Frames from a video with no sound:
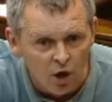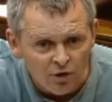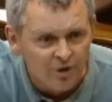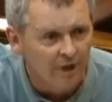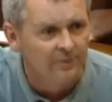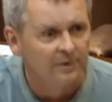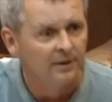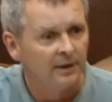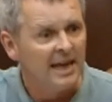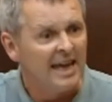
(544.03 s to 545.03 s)
London
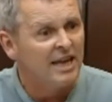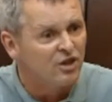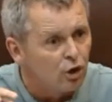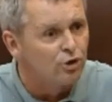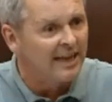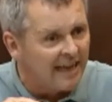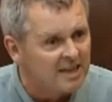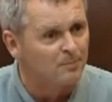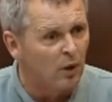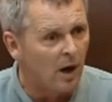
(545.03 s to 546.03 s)
is using
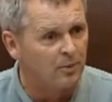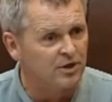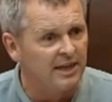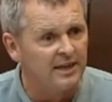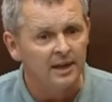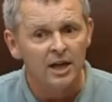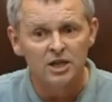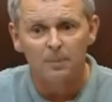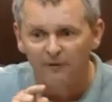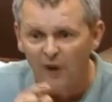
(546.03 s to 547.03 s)
its property
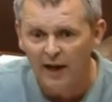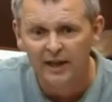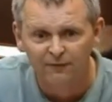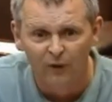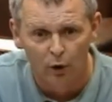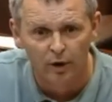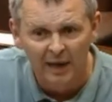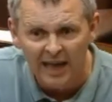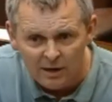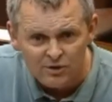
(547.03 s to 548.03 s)
to provide
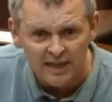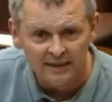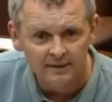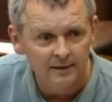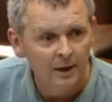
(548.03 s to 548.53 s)
affordable housing.